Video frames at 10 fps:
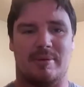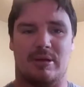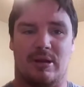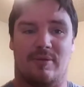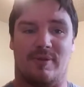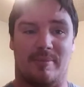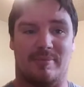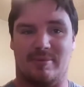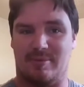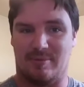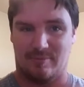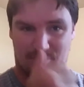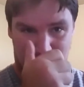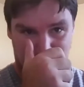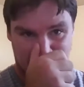you know, from
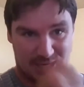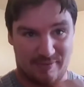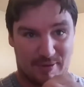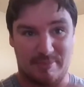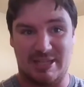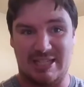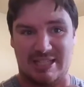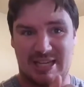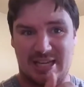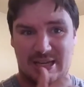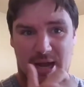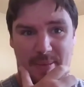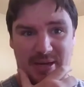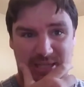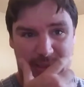what you get from DC
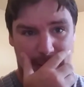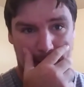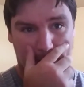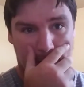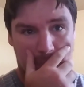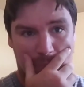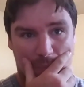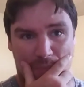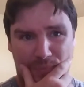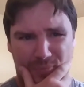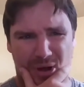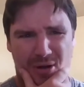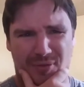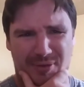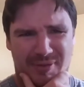Comics and
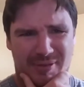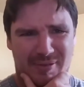Marvel,